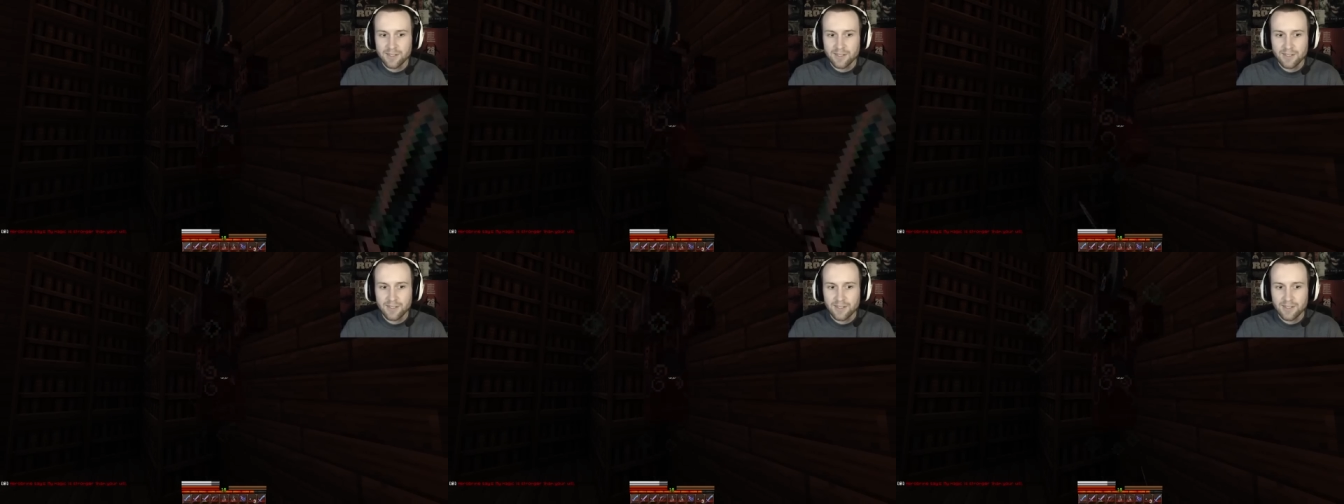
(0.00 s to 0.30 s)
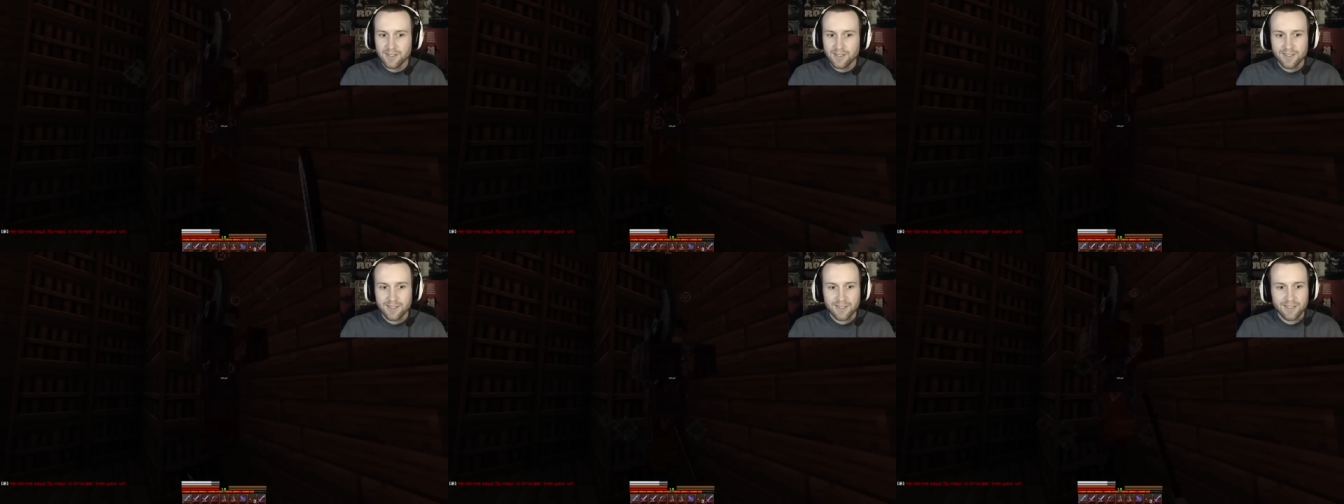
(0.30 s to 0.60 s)

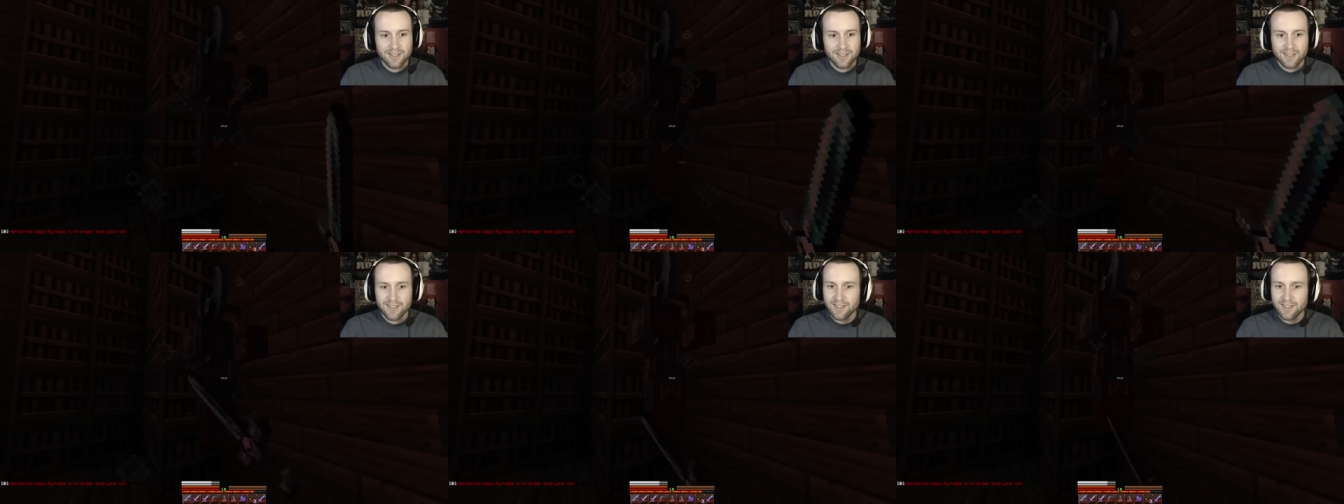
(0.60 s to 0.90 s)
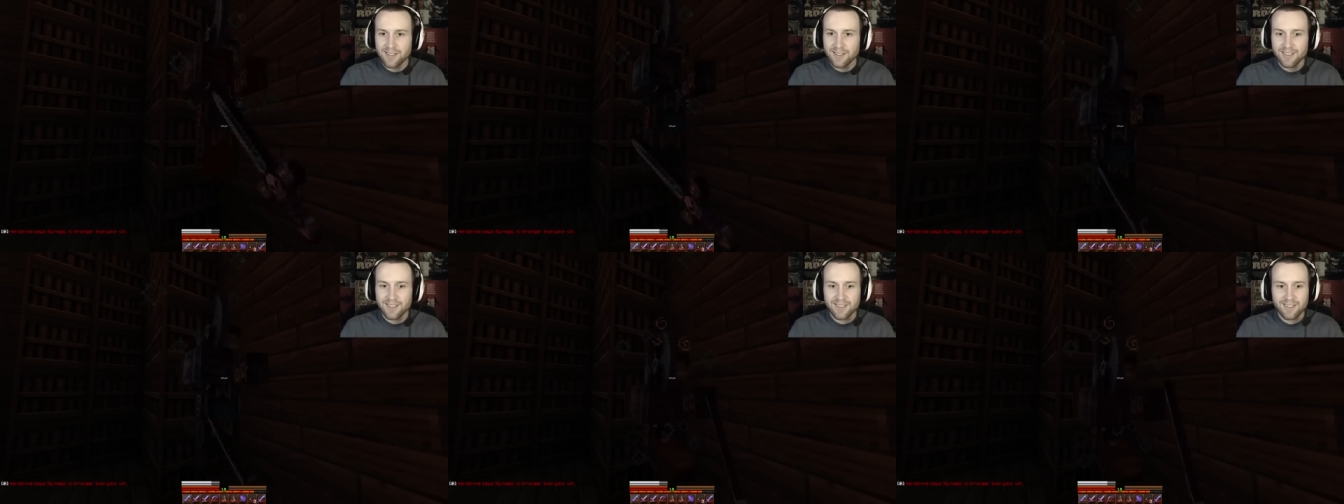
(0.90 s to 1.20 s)
Damn it! Now I'm
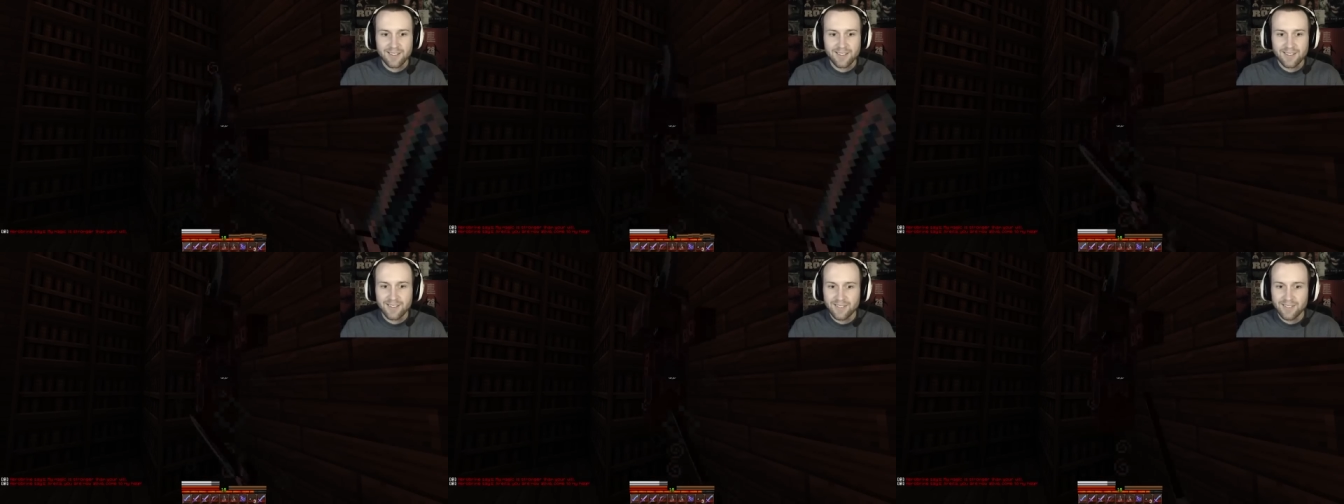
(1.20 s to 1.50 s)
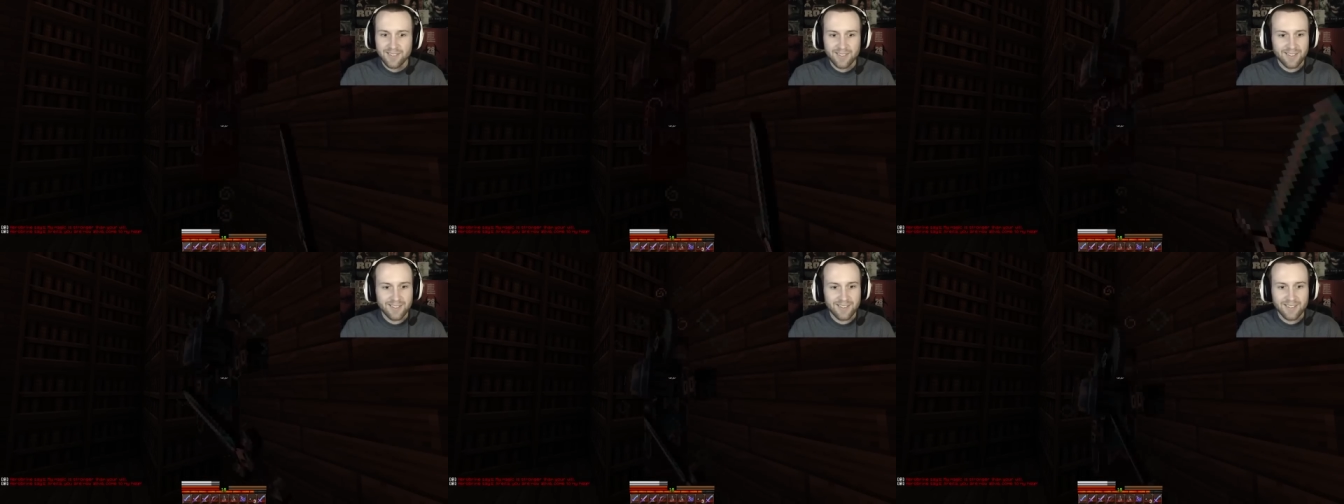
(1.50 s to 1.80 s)
stuck in the
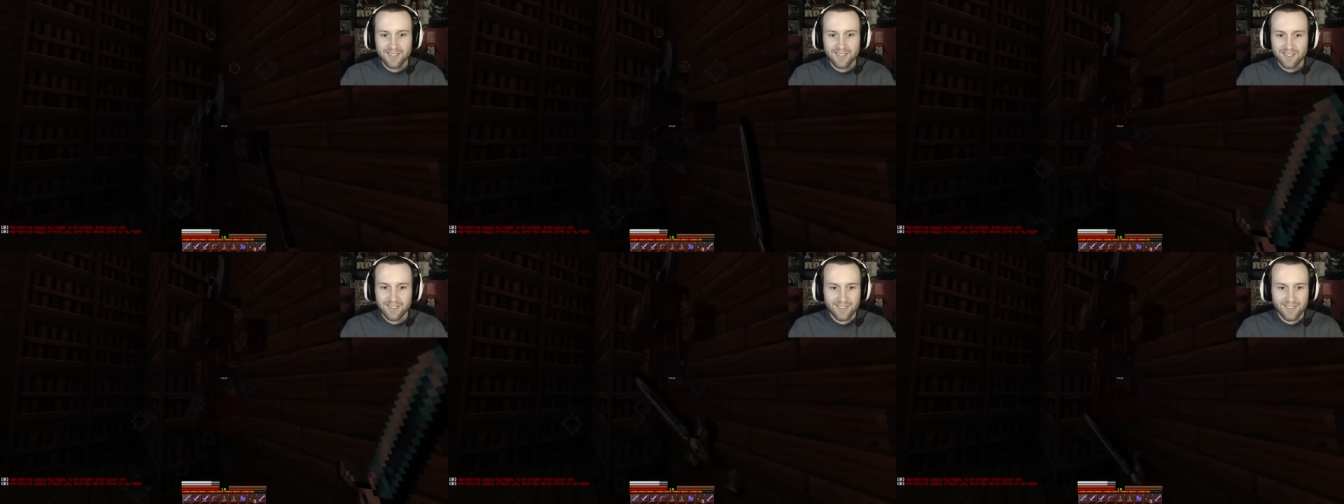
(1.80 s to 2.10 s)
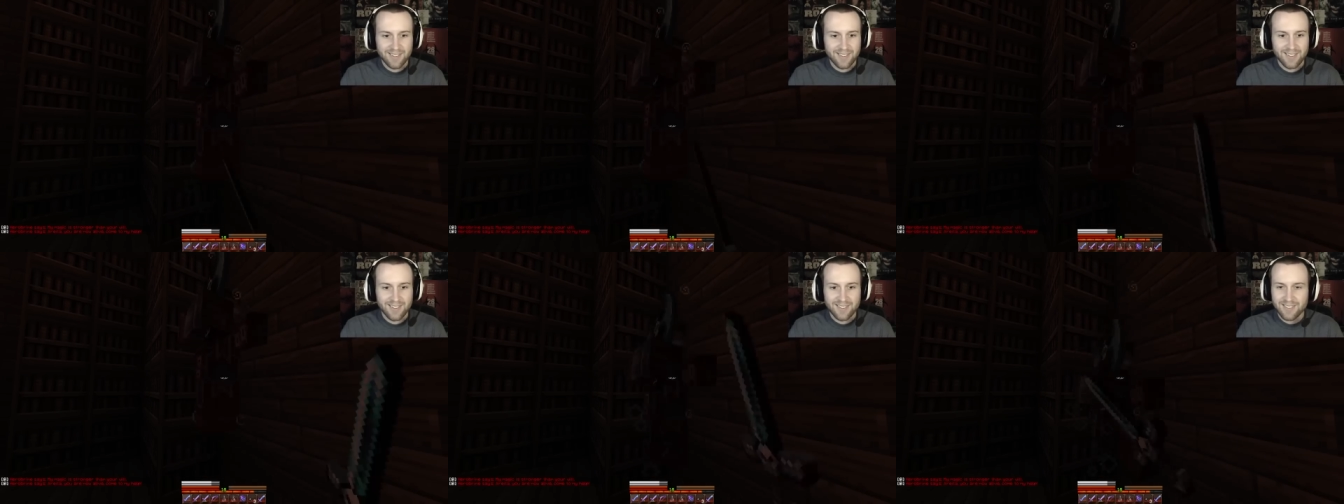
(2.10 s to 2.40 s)
sky. You
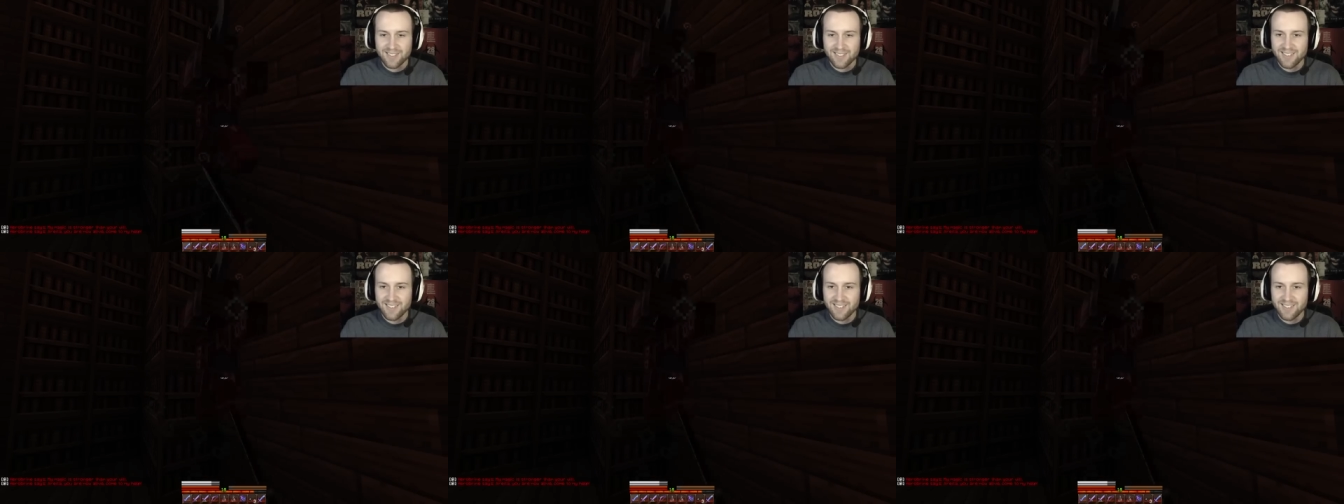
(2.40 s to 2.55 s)
look so